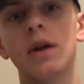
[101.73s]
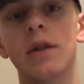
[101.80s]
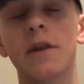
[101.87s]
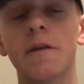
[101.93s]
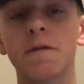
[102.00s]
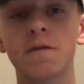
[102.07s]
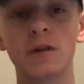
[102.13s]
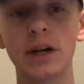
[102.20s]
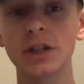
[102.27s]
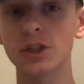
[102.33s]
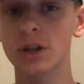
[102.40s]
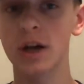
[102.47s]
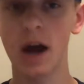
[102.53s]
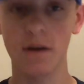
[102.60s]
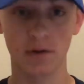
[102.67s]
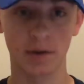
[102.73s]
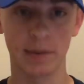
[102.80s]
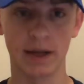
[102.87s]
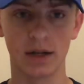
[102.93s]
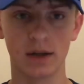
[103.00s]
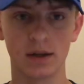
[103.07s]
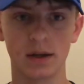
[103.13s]
The French
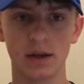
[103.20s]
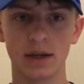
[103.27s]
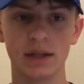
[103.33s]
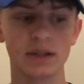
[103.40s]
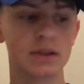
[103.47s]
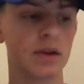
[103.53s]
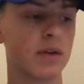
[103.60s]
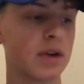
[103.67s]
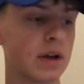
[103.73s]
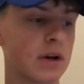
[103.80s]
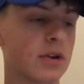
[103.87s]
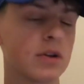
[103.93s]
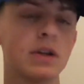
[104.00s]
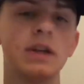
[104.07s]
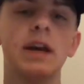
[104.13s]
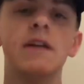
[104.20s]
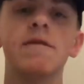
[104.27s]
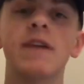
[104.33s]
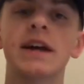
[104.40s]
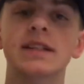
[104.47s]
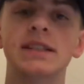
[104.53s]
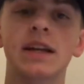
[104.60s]
government is literally
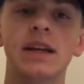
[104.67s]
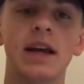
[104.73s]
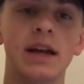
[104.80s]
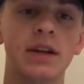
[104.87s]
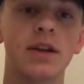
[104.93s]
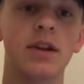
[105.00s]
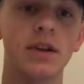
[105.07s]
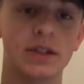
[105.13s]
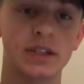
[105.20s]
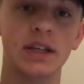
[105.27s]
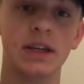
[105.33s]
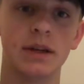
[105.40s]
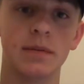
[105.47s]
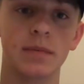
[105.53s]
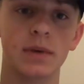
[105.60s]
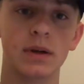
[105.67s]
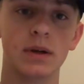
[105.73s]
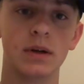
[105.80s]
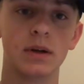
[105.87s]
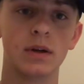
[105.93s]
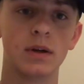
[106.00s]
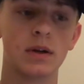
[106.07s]
invested into the team.
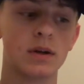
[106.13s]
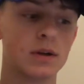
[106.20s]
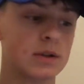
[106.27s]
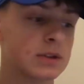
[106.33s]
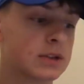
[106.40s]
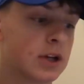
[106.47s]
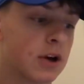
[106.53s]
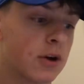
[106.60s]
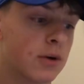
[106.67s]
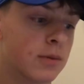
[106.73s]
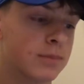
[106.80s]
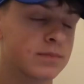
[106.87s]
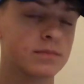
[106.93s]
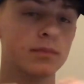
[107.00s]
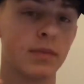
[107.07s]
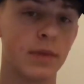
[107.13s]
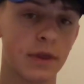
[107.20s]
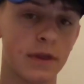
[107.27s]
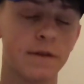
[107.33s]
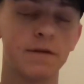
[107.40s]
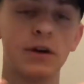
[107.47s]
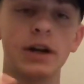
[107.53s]
So
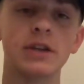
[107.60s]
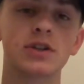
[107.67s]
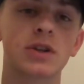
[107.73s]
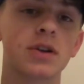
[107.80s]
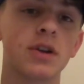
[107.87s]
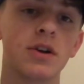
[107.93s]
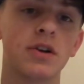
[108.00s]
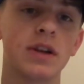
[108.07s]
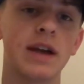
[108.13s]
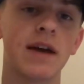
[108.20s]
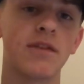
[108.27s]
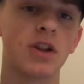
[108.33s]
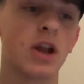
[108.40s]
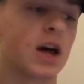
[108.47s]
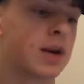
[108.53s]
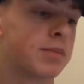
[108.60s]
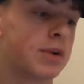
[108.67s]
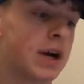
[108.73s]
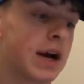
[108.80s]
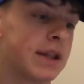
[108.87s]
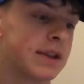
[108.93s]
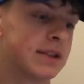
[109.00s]
the French clearly have a lot of
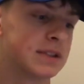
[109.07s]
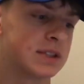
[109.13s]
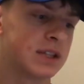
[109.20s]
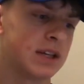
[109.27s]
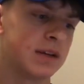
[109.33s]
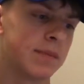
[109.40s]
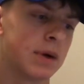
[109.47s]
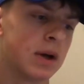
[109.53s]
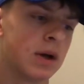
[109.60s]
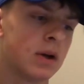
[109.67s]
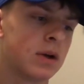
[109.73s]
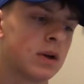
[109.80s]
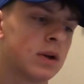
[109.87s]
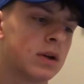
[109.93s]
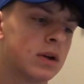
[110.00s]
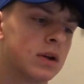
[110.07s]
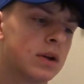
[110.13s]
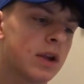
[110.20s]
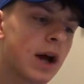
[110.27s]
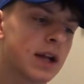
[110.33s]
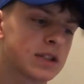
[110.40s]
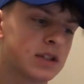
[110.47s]
pride in this team.
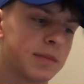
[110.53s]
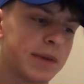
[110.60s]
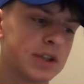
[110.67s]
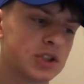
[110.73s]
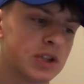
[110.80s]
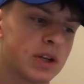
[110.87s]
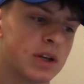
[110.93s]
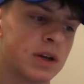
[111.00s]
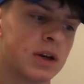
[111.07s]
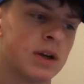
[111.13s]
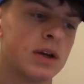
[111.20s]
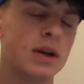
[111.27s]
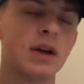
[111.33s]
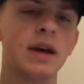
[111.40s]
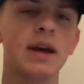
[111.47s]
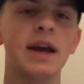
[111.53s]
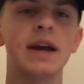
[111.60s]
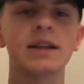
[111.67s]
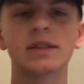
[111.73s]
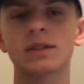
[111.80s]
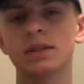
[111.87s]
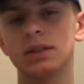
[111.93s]
Not to mention,
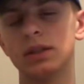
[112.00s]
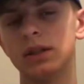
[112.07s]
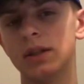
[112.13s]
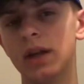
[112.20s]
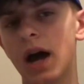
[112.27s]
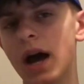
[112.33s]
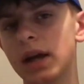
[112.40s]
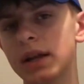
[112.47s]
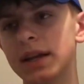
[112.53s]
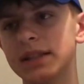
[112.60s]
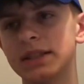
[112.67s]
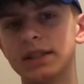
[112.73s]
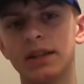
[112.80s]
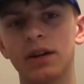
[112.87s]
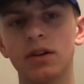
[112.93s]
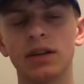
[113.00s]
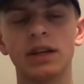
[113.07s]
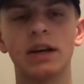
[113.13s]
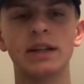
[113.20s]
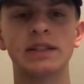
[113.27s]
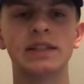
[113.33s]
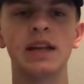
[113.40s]
it's not
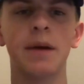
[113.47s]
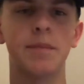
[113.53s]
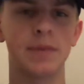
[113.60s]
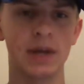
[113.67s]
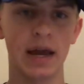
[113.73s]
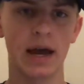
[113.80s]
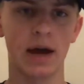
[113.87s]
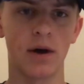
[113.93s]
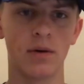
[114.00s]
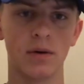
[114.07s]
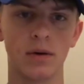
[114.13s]
necessarily a step down.